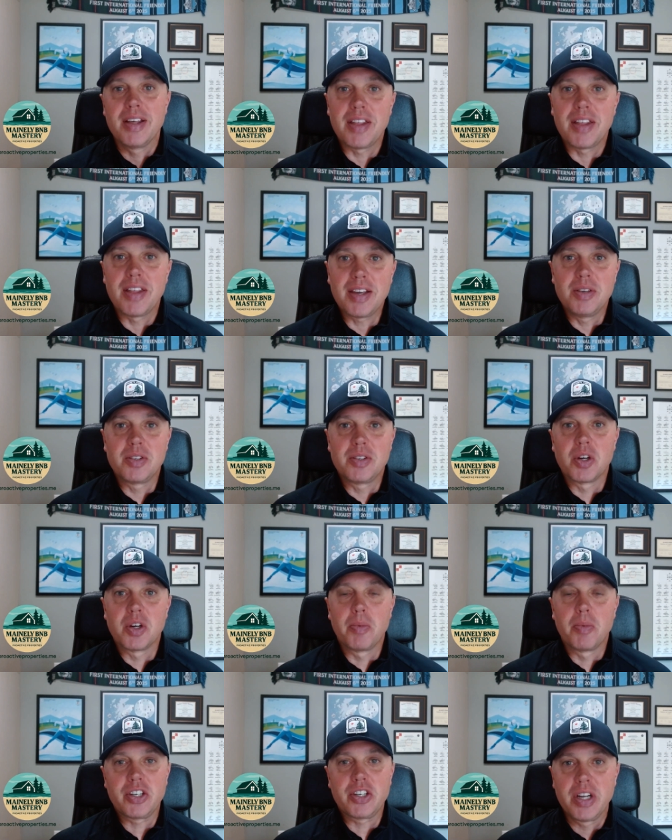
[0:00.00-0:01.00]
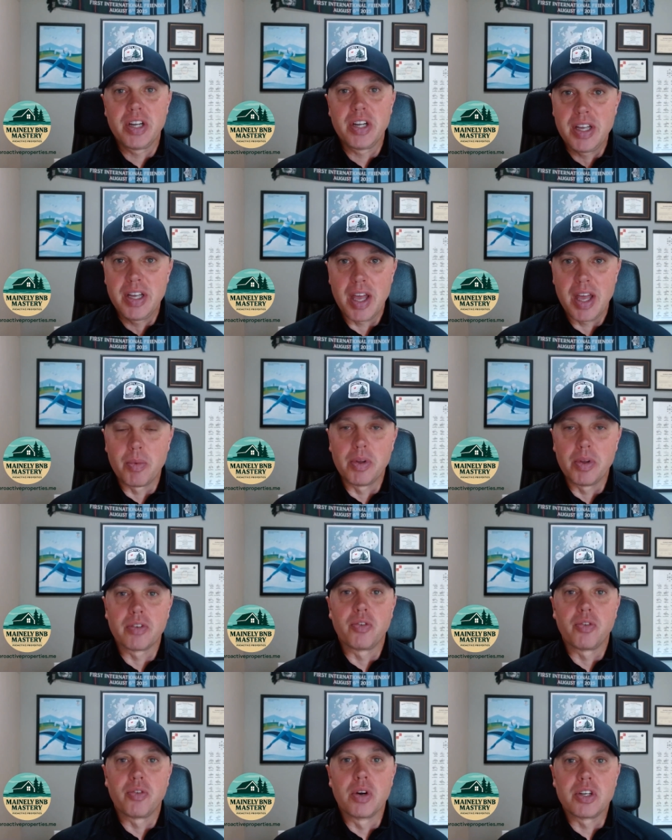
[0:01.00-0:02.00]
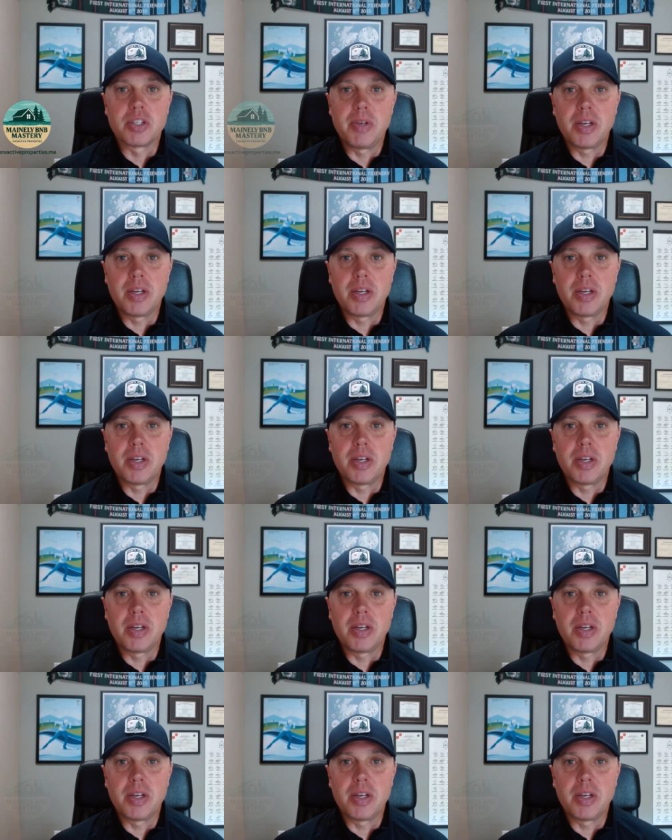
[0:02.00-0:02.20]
Thank you so much, and we look forward to